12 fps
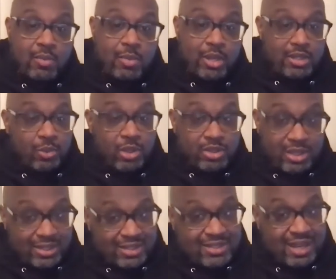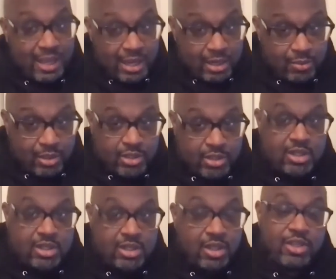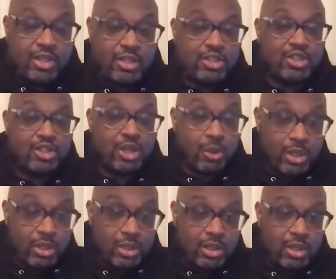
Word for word: But it's one thing to say it, but it's another thing to show it.